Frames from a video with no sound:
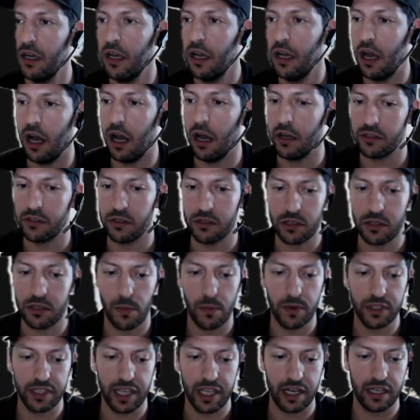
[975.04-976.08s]
Uh, so
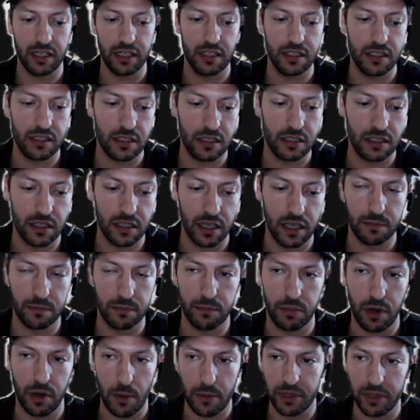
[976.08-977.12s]
someone that is that
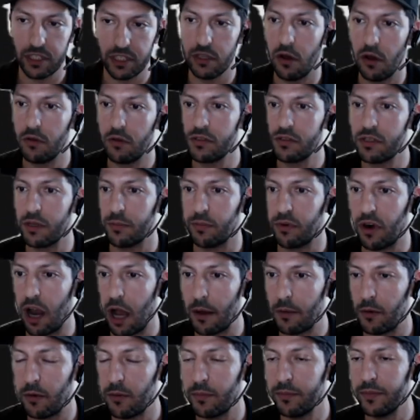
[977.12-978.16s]
probably knows the
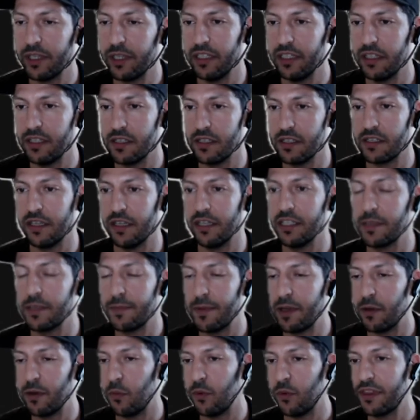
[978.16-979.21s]
problem, is
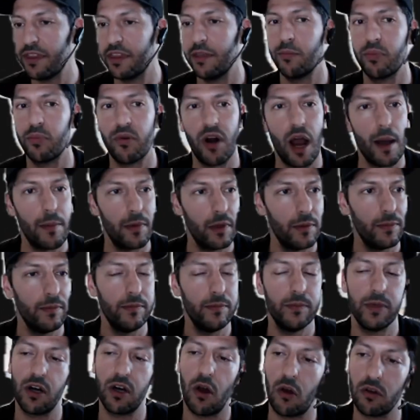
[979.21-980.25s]
intimate with the problem,
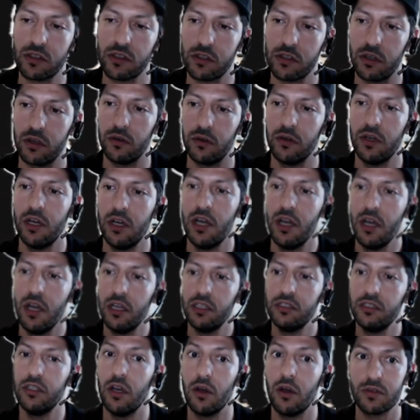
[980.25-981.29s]
but also
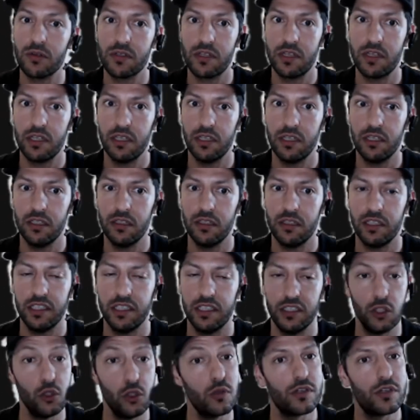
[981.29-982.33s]
knows the the
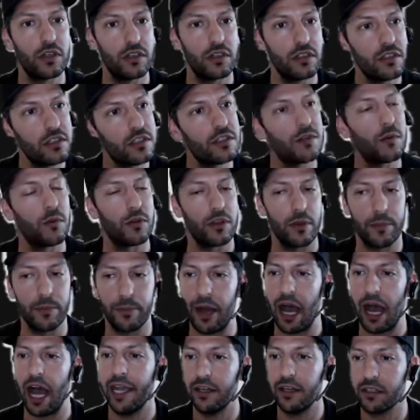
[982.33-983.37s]
users or the
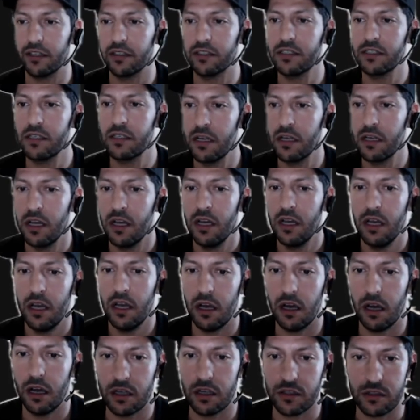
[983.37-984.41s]
buyers.
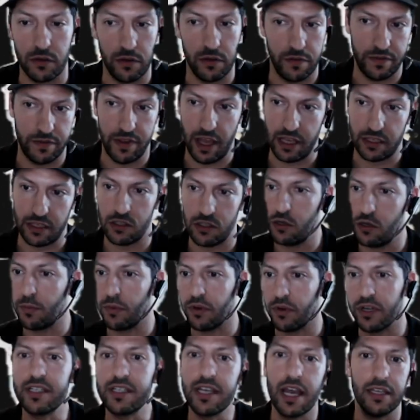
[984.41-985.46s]
Uh, so if that's
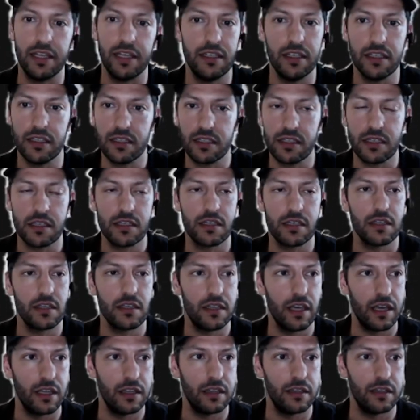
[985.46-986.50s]
superintendents,
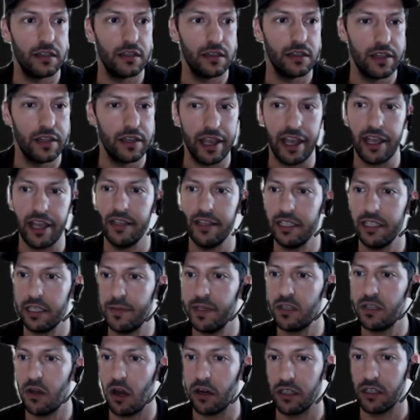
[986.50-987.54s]
then they need to be
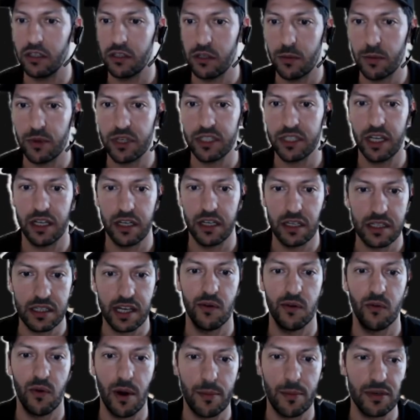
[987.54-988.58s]
talking to superintendents
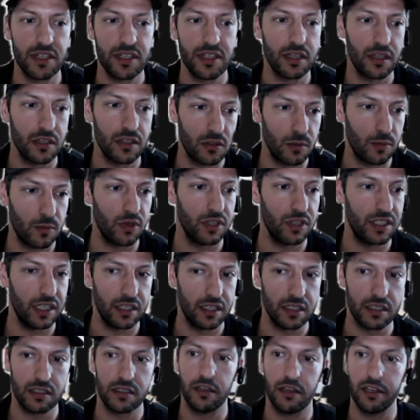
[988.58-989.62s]
and represent the
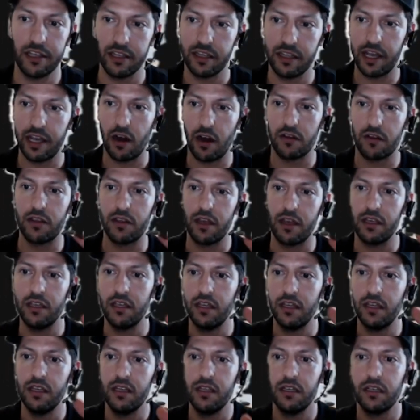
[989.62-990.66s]
superintendents. They, they are the
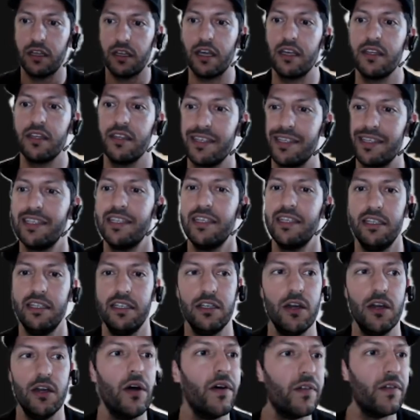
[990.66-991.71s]
kind of the C
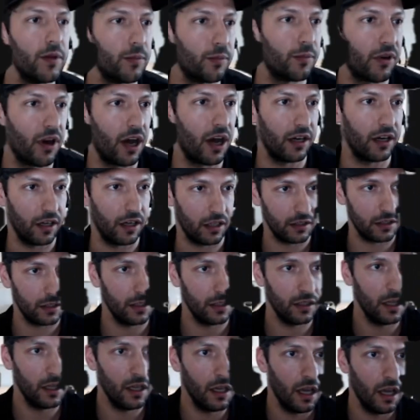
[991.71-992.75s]
E O of the product.
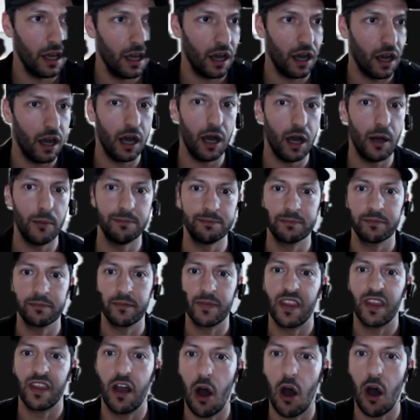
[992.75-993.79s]
Um,
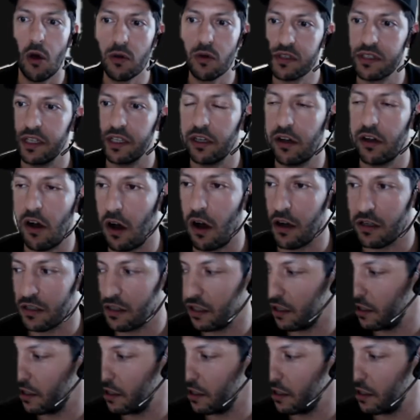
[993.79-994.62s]
hosting costs.